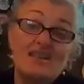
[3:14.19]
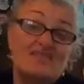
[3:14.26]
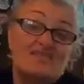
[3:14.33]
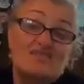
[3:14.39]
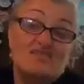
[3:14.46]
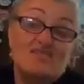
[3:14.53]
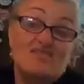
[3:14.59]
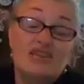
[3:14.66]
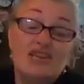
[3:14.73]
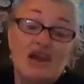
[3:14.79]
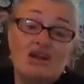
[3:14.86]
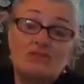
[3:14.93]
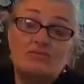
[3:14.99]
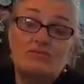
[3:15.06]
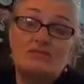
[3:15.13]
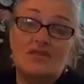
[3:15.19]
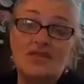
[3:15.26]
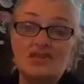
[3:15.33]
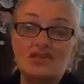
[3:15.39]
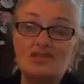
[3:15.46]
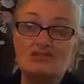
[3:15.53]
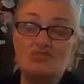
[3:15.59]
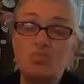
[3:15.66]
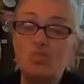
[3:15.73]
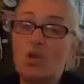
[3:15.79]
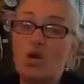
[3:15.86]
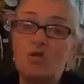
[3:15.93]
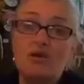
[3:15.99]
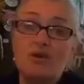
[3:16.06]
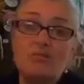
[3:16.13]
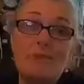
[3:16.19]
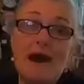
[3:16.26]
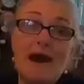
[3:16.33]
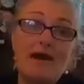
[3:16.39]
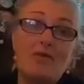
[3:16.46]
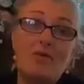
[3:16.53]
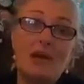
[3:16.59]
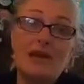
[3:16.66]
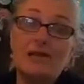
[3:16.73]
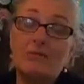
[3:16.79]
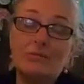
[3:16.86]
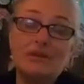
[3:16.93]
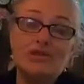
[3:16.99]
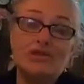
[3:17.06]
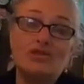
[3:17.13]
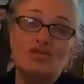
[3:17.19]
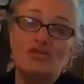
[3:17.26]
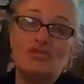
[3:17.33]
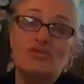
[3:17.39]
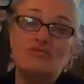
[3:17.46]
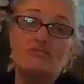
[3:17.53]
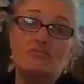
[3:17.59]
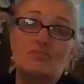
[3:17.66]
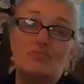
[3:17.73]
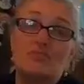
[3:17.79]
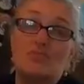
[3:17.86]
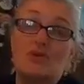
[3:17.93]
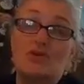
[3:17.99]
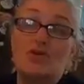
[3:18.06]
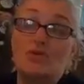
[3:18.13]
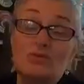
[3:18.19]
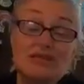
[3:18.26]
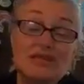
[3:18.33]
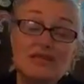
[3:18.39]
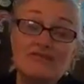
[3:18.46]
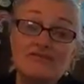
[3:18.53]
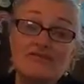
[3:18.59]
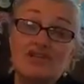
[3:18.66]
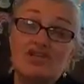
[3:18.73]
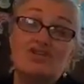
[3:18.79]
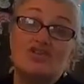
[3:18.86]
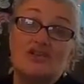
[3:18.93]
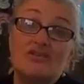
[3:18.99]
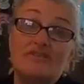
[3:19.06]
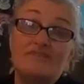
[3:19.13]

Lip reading: And, you know, that's what we're about. We help each other and we're always here for each other.